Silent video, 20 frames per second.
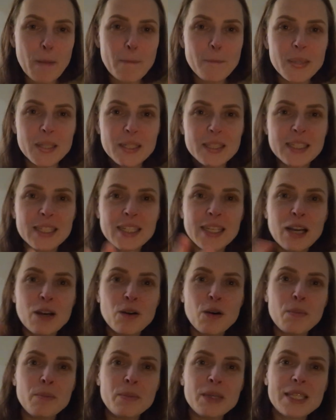building
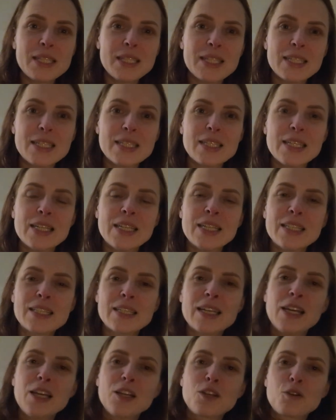our businesses,
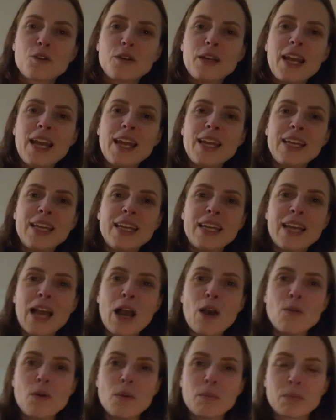creating
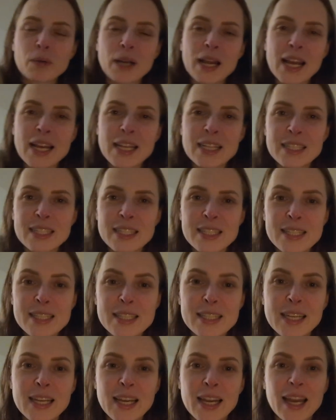our brands,